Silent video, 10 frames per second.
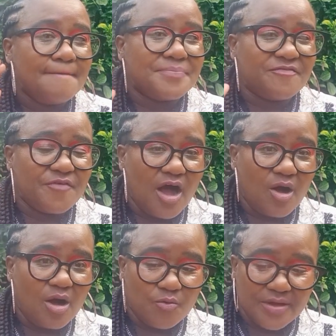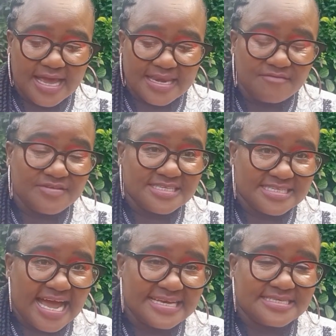before we can even
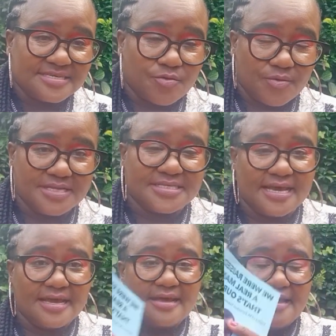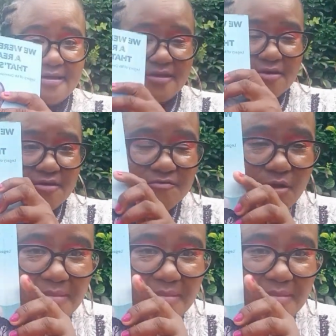start reading from my